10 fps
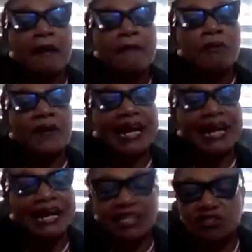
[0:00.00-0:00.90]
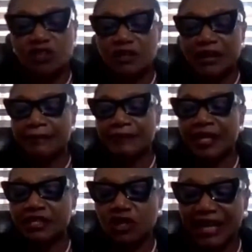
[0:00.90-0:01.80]
But rather than the sole
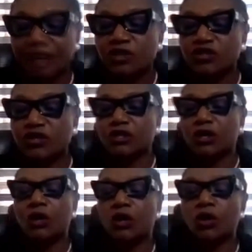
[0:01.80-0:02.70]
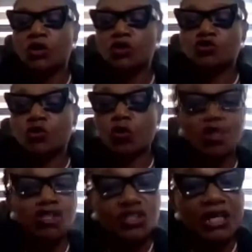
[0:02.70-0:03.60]
administrator to come